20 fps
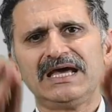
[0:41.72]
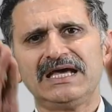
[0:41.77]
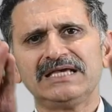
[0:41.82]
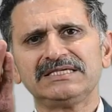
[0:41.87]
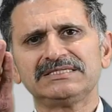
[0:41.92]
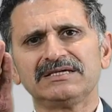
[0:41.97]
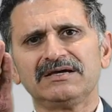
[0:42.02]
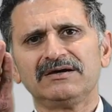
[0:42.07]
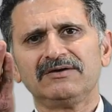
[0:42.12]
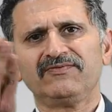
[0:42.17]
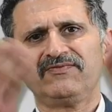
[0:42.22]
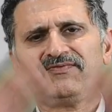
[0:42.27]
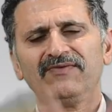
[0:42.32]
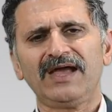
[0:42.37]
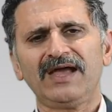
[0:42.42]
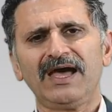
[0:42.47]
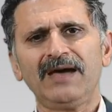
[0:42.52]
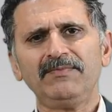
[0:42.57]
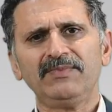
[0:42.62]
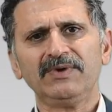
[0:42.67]
as a
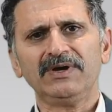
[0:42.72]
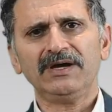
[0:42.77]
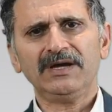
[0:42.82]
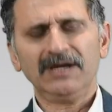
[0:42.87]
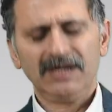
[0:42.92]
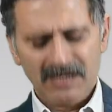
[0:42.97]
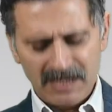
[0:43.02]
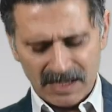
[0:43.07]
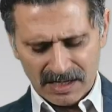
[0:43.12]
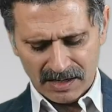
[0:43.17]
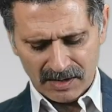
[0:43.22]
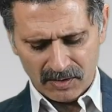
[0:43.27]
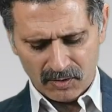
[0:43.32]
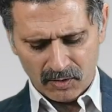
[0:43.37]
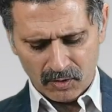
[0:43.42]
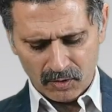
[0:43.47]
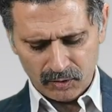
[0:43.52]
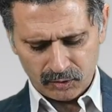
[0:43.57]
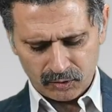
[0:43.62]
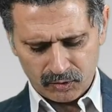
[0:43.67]
flap. It will
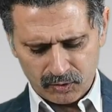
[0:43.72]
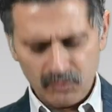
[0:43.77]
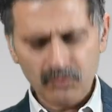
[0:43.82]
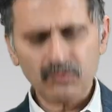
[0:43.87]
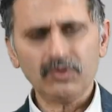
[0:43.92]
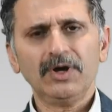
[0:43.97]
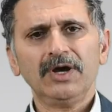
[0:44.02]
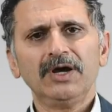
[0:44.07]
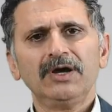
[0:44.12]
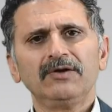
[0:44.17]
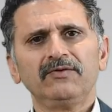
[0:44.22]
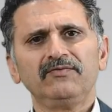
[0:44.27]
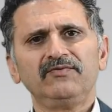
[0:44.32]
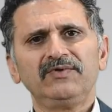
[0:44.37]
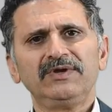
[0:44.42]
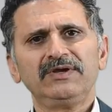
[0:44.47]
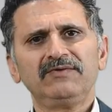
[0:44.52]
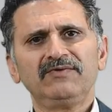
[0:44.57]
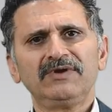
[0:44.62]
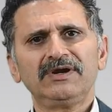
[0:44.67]
go through.
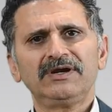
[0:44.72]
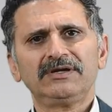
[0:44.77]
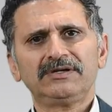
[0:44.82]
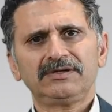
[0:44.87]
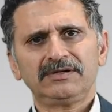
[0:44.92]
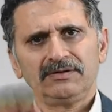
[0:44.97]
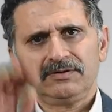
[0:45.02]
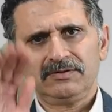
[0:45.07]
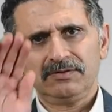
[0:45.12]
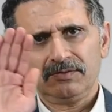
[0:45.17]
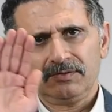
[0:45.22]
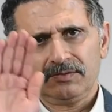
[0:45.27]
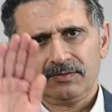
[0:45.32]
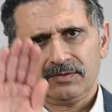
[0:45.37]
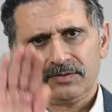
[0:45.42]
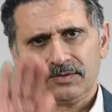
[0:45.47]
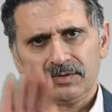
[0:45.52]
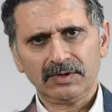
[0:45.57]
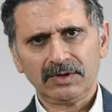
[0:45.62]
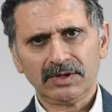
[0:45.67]
We will
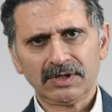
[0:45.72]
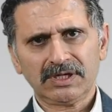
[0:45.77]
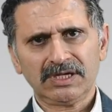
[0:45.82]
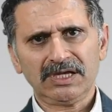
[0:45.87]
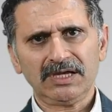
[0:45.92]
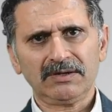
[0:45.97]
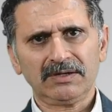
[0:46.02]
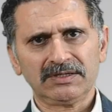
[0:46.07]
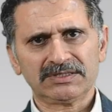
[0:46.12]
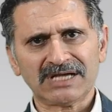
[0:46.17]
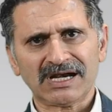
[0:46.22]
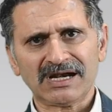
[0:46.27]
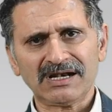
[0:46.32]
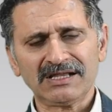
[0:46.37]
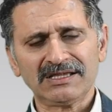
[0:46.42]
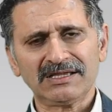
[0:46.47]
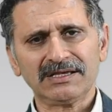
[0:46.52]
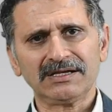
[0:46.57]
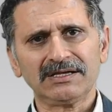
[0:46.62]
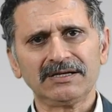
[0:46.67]
settle
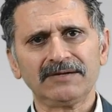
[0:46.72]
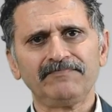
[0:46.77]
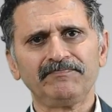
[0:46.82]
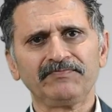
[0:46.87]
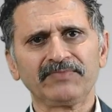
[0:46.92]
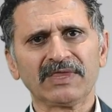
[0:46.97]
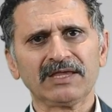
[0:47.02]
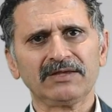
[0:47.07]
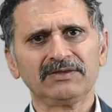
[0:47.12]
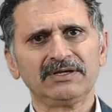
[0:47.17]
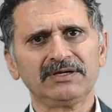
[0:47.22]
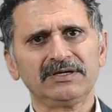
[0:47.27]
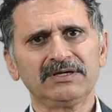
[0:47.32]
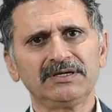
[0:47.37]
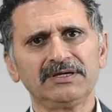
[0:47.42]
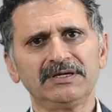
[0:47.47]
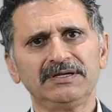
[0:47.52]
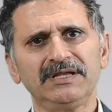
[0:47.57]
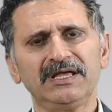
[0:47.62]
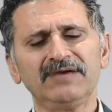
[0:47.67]

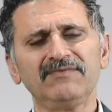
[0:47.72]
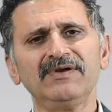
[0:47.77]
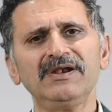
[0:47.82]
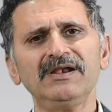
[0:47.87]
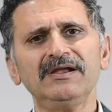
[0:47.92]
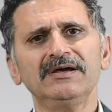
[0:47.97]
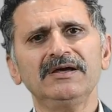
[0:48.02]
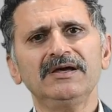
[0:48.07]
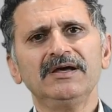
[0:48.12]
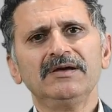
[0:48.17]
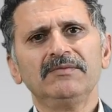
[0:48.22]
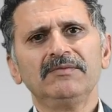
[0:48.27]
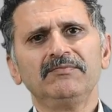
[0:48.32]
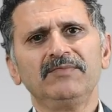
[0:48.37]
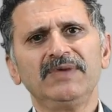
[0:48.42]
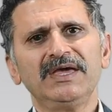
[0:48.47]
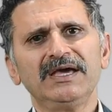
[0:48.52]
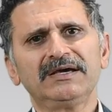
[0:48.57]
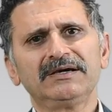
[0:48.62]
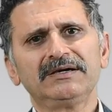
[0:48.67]
the navel,
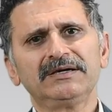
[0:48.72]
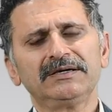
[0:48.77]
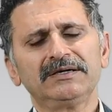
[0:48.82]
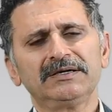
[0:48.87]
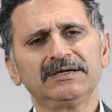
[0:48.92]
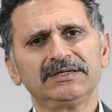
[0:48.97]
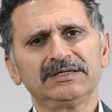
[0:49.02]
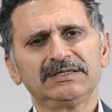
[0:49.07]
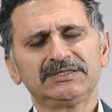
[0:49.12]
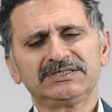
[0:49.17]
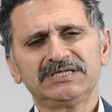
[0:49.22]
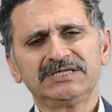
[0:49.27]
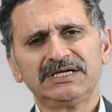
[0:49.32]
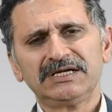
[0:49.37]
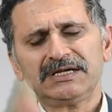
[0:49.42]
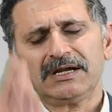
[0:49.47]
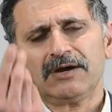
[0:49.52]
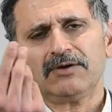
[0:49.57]
stick it